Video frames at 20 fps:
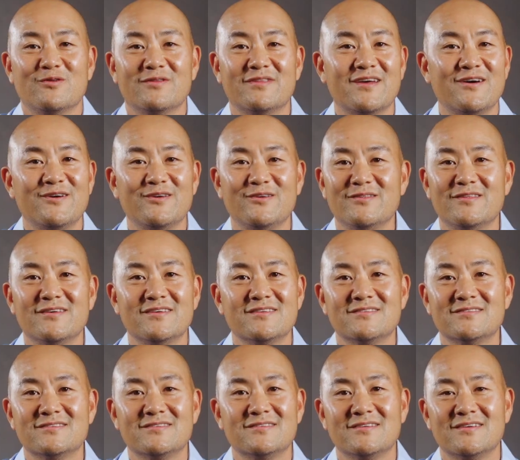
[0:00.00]
to tell you
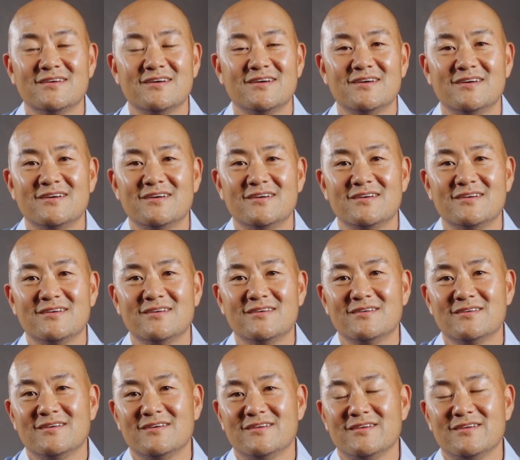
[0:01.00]
this uh,
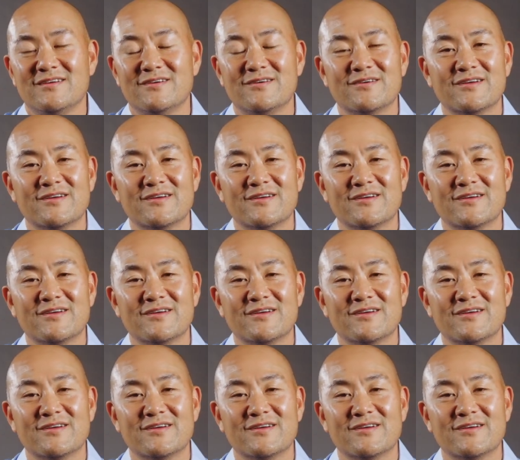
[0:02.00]
a year